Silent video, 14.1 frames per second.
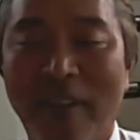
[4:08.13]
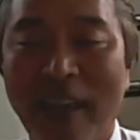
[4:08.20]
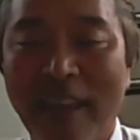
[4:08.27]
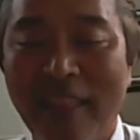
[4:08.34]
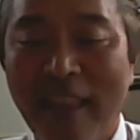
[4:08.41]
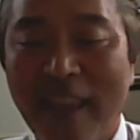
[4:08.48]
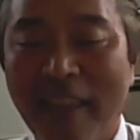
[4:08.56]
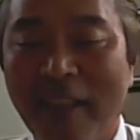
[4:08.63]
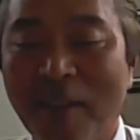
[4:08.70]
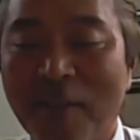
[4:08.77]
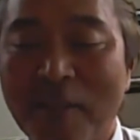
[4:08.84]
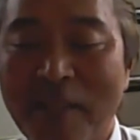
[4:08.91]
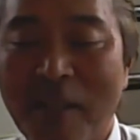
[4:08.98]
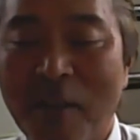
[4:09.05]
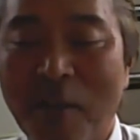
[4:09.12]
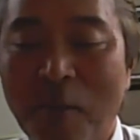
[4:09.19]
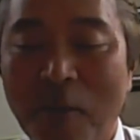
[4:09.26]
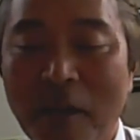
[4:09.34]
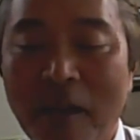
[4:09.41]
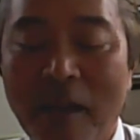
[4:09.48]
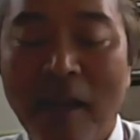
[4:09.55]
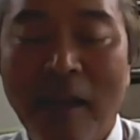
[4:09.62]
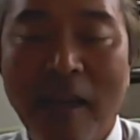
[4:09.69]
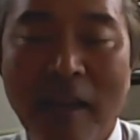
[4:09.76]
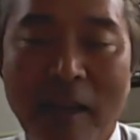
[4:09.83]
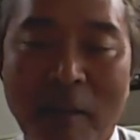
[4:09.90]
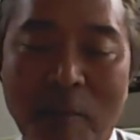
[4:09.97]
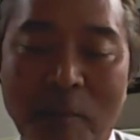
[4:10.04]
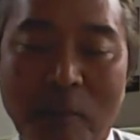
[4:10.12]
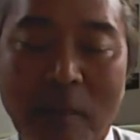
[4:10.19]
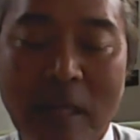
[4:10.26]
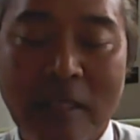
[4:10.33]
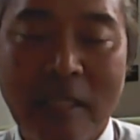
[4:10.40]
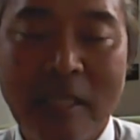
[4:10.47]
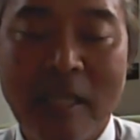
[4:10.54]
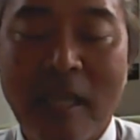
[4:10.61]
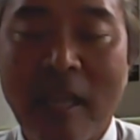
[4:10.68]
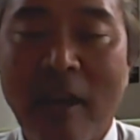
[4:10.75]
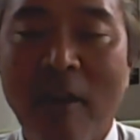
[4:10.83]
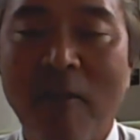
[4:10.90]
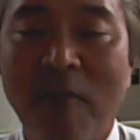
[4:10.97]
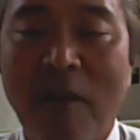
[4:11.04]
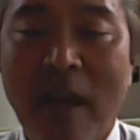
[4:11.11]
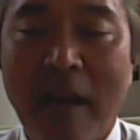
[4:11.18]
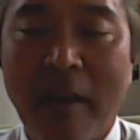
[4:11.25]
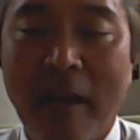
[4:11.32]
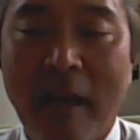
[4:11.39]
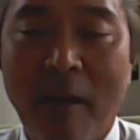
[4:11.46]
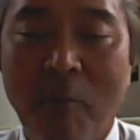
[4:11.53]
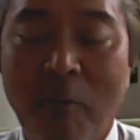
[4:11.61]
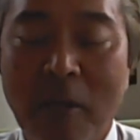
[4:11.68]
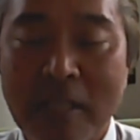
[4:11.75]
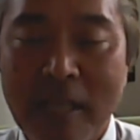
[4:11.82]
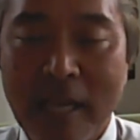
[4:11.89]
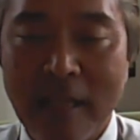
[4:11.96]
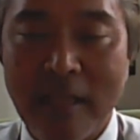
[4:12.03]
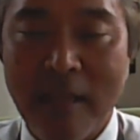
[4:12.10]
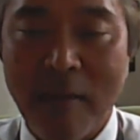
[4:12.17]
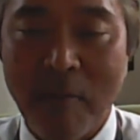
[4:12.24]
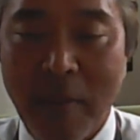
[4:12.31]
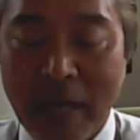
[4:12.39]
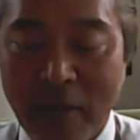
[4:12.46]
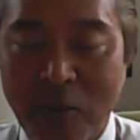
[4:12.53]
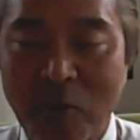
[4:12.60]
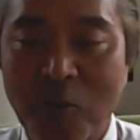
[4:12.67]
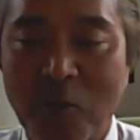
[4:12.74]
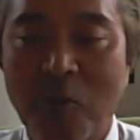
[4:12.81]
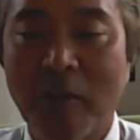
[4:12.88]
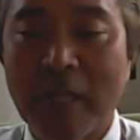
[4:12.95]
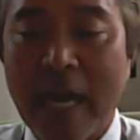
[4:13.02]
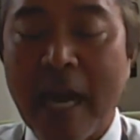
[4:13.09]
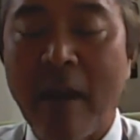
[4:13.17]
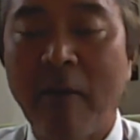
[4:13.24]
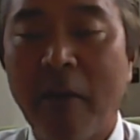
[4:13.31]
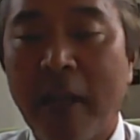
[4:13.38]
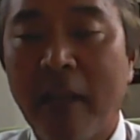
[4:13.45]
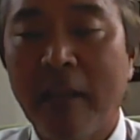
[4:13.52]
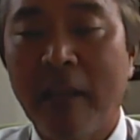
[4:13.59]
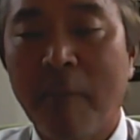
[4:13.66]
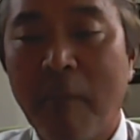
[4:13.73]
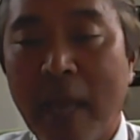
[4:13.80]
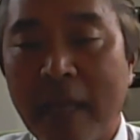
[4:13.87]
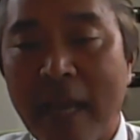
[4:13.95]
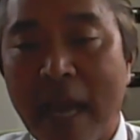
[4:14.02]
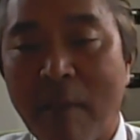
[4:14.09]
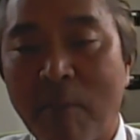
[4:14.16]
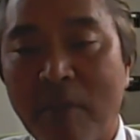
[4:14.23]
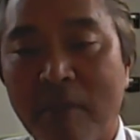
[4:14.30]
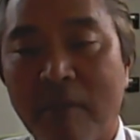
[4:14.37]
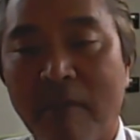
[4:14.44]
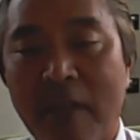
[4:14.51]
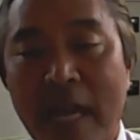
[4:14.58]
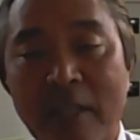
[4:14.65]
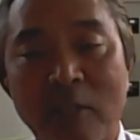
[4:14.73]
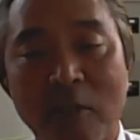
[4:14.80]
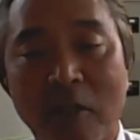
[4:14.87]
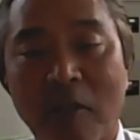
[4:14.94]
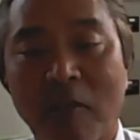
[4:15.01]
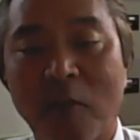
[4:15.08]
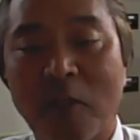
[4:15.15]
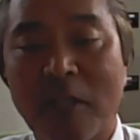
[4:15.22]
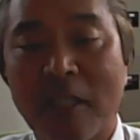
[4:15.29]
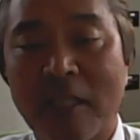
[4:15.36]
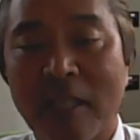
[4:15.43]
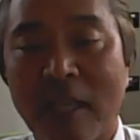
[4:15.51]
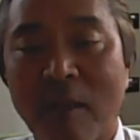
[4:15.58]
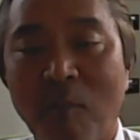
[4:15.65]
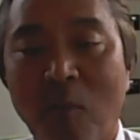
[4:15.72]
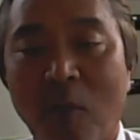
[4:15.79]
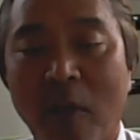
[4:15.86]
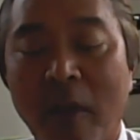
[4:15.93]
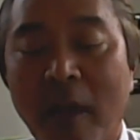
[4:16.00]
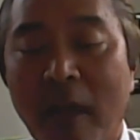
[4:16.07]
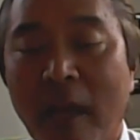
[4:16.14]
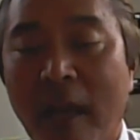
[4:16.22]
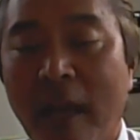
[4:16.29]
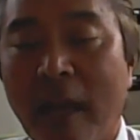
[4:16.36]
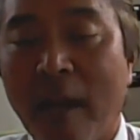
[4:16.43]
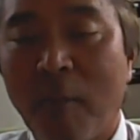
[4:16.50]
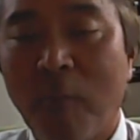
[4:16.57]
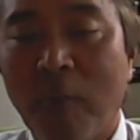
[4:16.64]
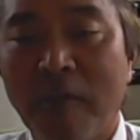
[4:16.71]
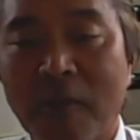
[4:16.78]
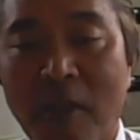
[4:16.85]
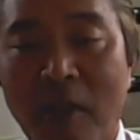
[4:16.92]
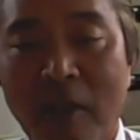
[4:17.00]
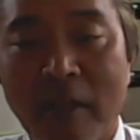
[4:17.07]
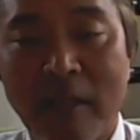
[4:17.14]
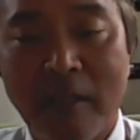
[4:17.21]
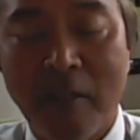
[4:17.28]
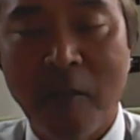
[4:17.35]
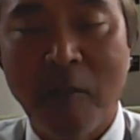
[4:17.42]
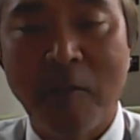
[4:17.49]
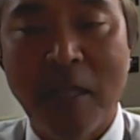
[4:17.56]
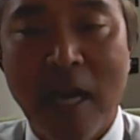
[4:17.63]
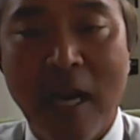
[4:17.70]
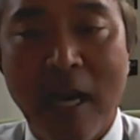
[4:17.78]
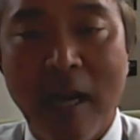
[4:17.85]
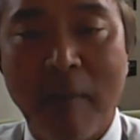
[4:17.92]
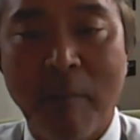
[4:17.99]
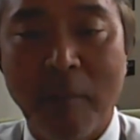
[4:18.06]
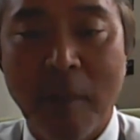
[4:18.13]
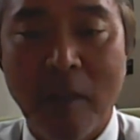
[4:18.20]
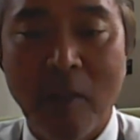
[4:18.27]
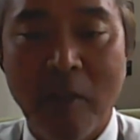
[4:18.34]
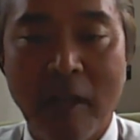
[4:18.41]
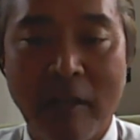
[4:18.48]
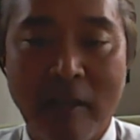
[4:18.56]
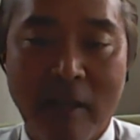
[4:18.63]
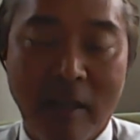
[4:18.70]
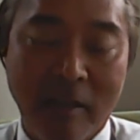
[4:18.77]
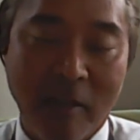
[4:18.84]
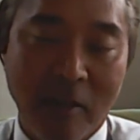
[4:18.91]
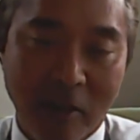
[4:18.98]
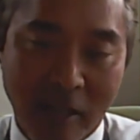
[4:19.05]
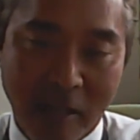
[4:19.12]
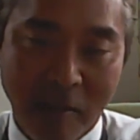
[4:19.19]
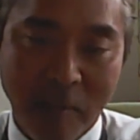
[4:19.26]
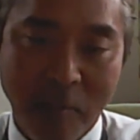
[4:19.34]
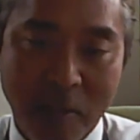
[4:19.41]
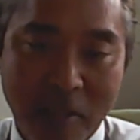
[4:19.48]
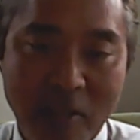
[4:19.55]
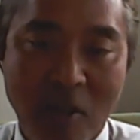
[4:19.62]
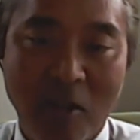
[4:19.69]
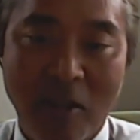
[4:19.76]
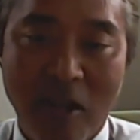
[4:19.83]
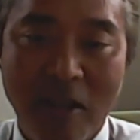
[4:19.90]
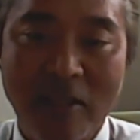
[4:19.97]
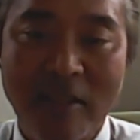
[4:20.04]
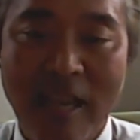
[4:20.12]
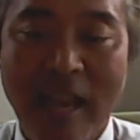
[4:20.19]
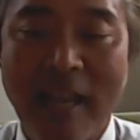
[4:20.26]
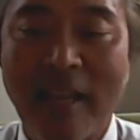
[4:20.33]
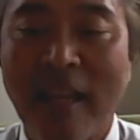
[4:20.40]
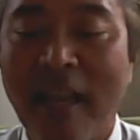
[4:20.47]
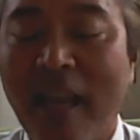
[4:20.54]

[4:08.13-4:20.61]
Okay, thank you. So just to clarify, I was at the medical school, now in the main campus of the National University of Singapore, and we've started a new unit on learning, which is called AllSet.